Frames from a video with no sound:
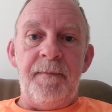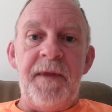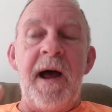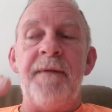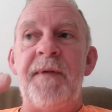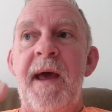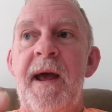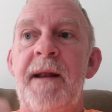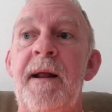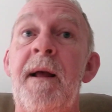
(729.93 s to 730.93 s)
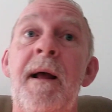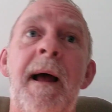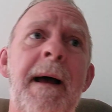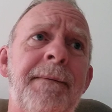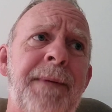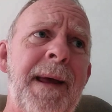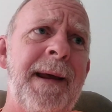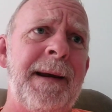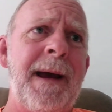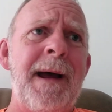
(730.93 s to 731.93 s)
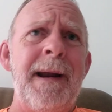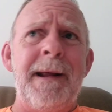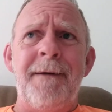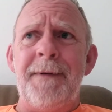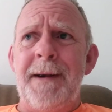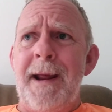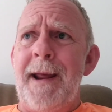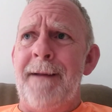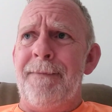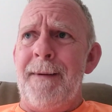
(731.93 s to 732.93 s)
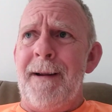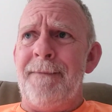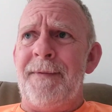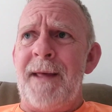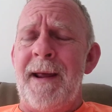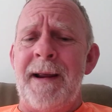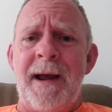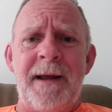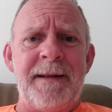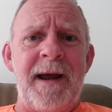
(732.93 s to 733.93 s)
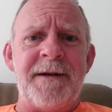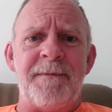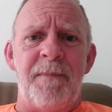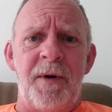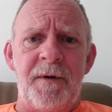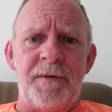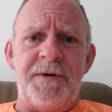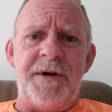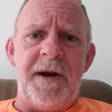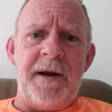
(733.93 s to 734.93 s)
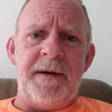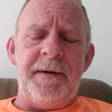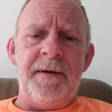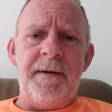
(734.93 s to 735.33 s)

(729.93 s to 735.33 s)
Not that. I thank God every day for everything. I, that's bullshit.